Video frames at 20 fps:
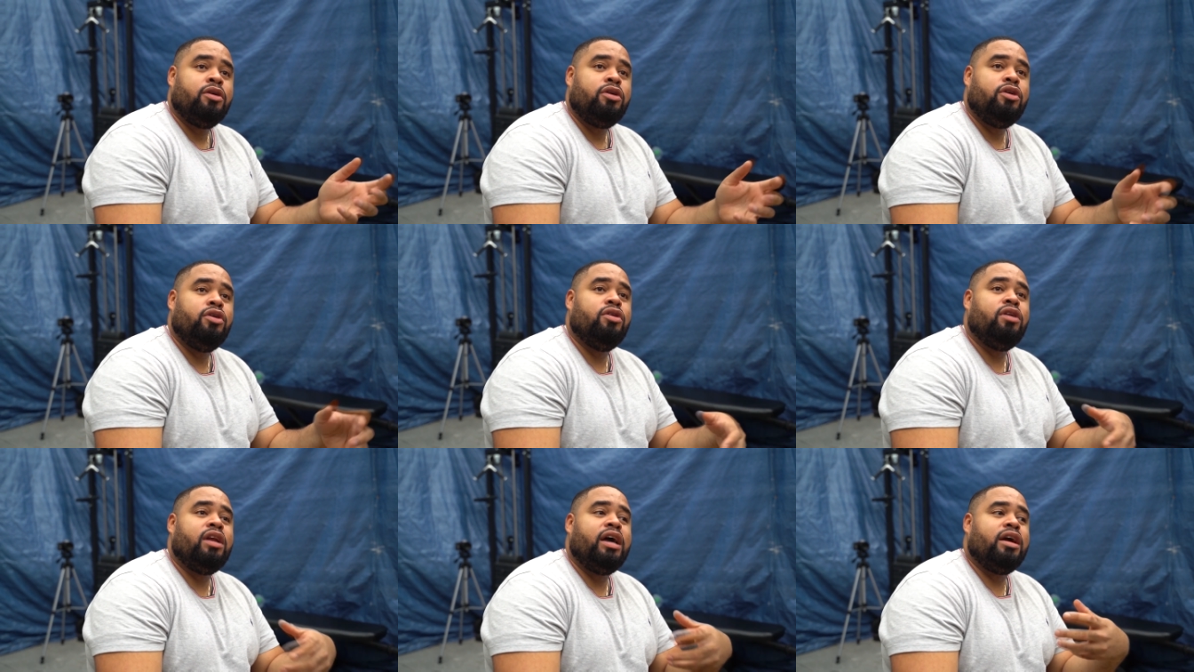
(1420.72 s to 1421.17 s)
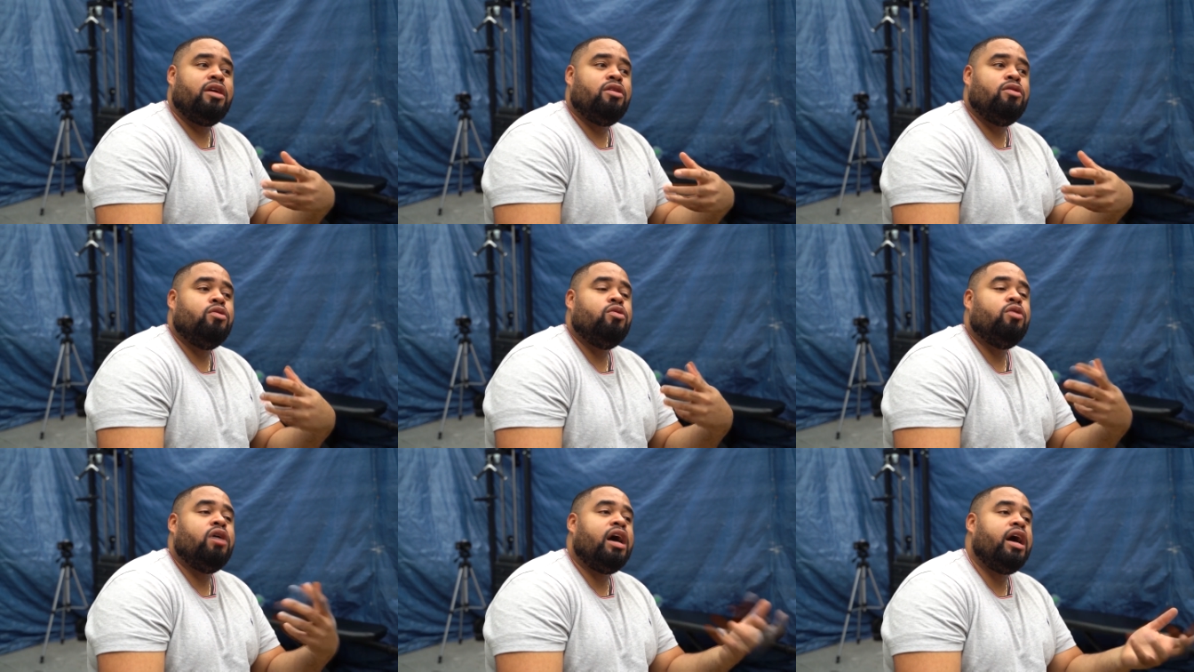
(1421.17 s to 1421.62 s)
You know, like,
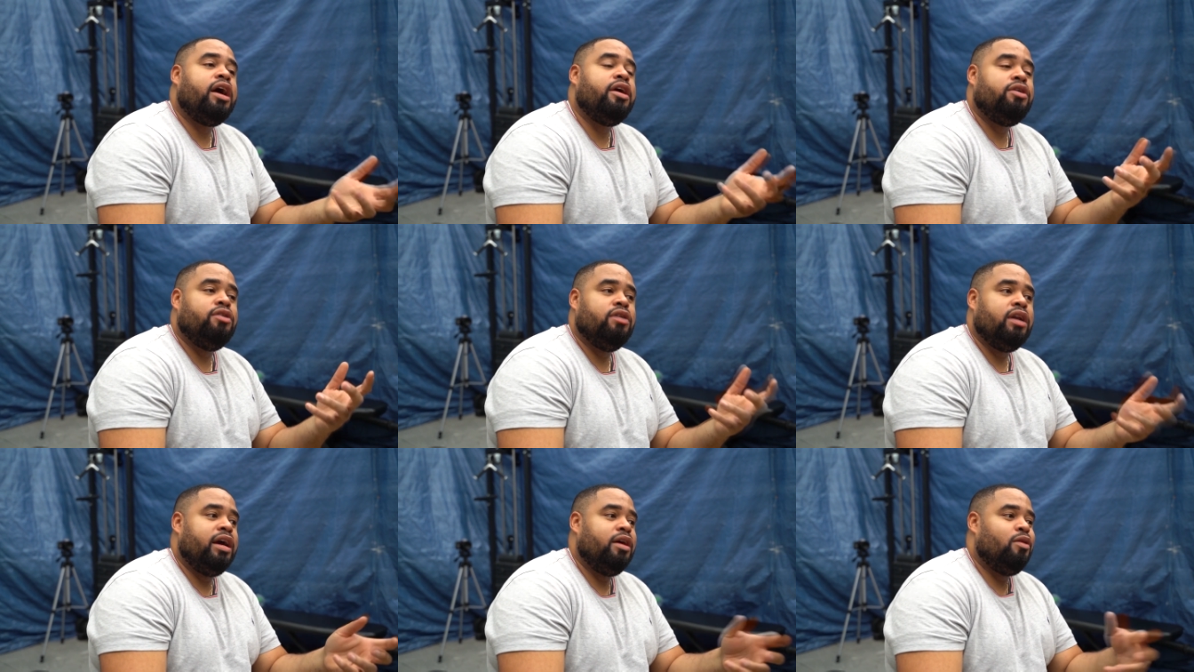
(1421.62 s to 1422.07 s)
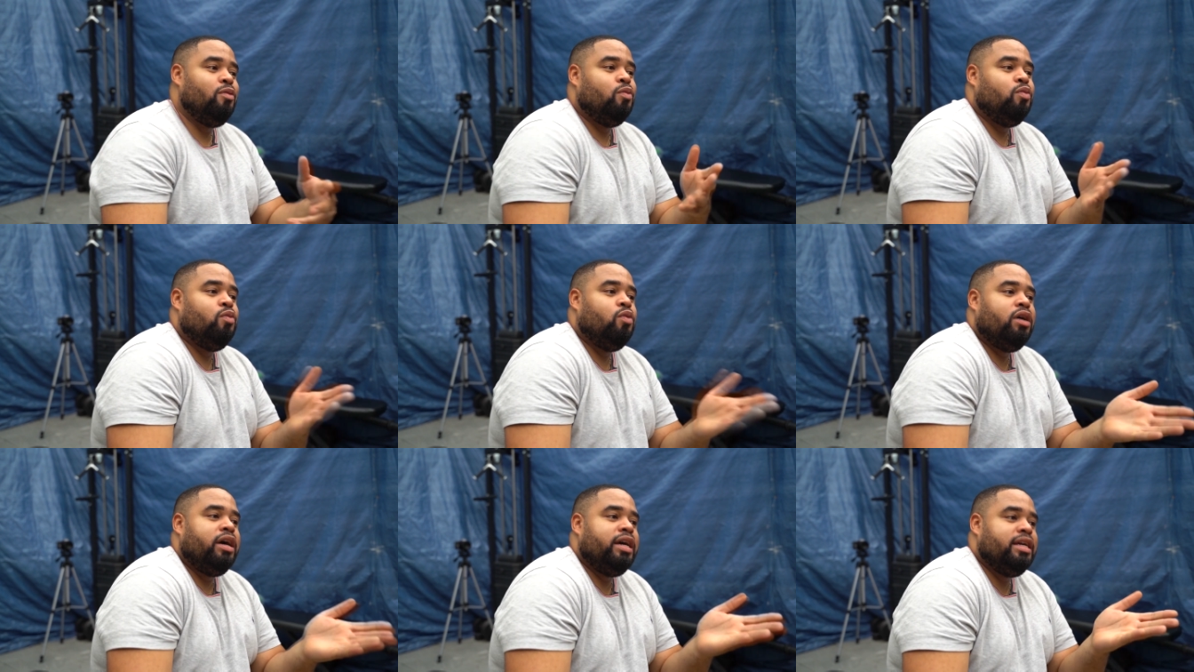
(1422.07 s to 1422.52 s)
who are you? Like,
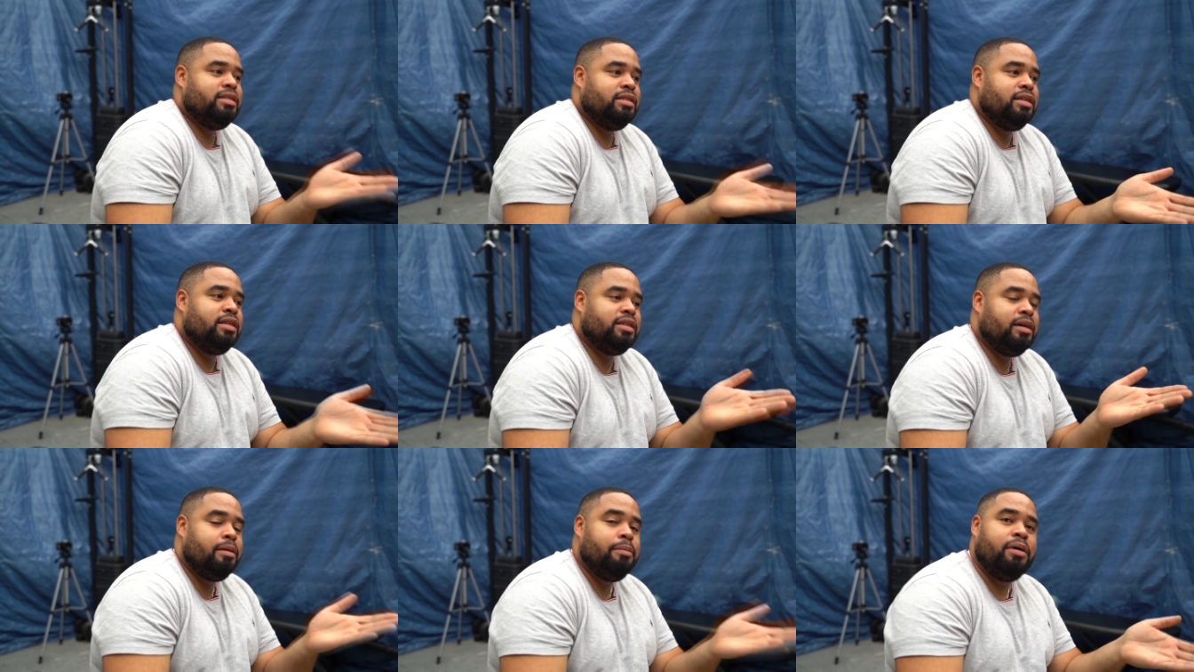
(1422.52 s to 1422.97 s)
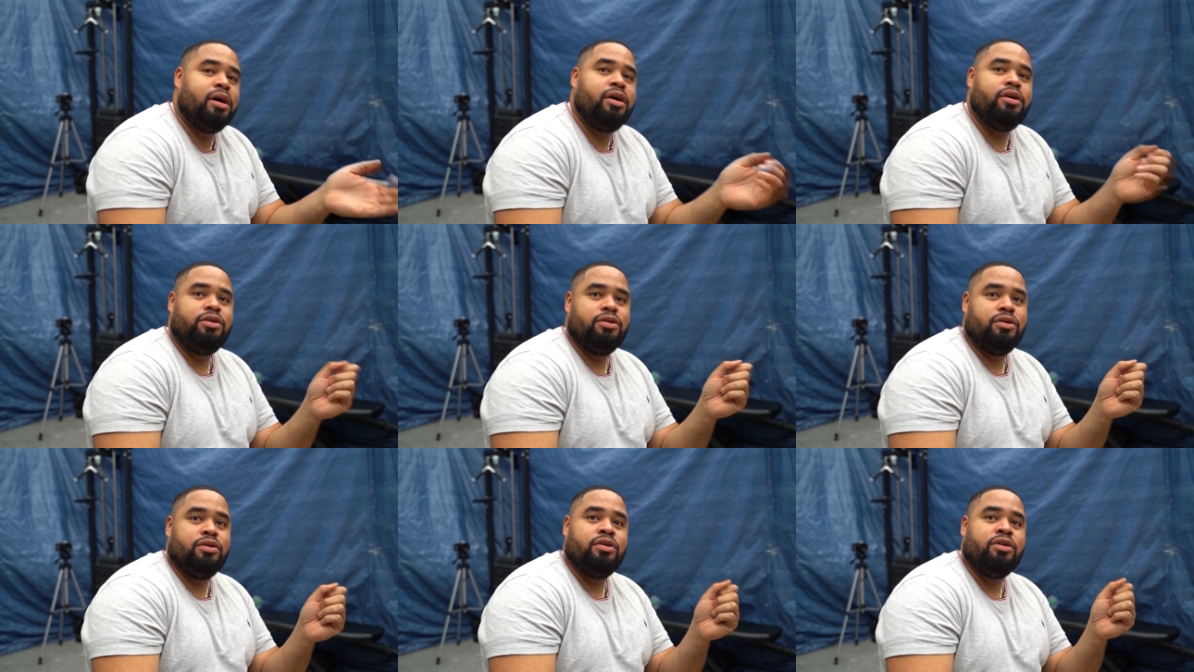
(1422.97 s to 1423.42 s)
what is it
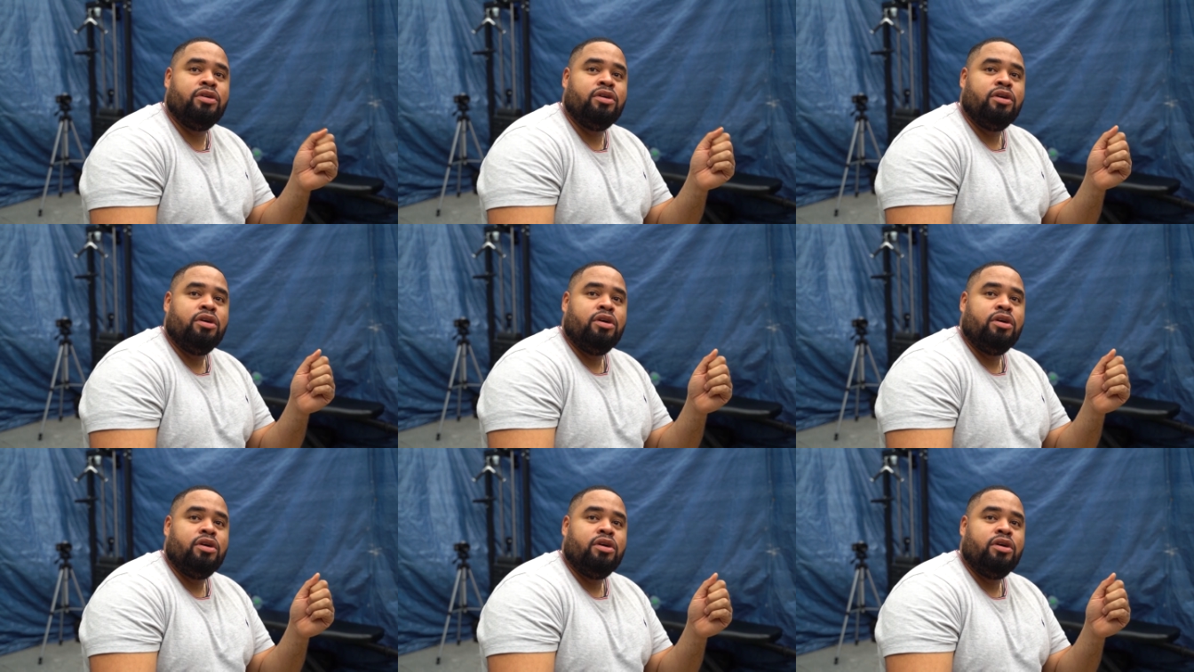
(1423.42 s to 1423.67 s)
about you?